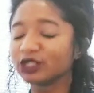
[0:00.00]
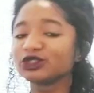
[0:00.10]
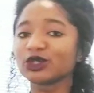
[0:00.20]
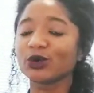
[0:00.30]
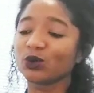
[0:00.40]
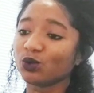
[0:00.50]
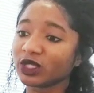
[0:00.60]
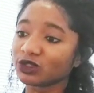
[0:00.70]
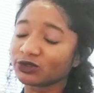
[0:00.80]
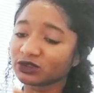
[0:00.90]
So
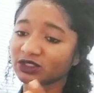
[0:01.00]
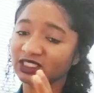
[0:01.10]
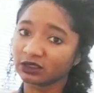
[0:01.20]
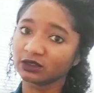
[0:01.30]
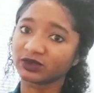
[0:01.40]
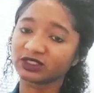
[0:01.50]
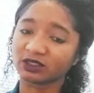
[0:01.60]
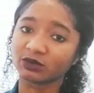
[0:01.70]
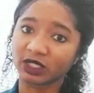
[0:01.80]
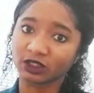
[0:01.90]
when you're dealing with
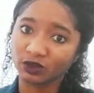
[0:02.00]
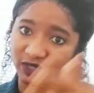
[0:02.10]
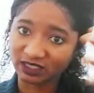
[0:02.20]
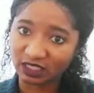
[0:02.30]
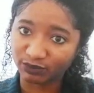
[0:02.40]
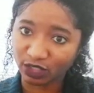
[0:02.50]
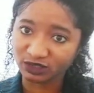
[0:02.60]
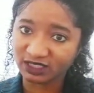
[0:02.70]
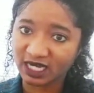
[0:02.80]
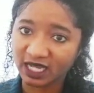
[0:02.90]
somebody who has a
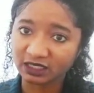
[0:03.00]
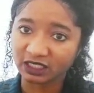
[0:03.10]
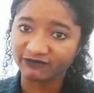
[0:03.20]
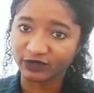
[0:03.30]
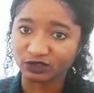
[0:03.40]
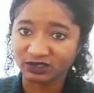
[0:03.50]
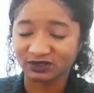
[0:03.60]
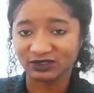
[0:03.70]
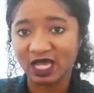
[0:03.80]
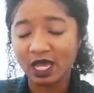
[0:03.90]
personality
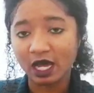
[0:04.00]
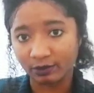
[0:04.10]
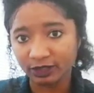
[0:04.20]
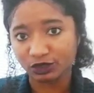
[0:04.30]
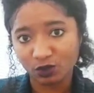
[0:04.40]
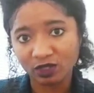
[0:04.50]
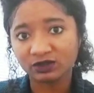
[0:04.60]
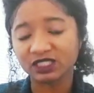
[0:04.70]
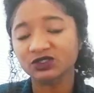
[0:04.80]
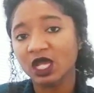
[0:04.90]
versus a mental
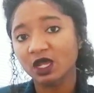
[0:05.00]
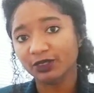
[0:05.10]
illness,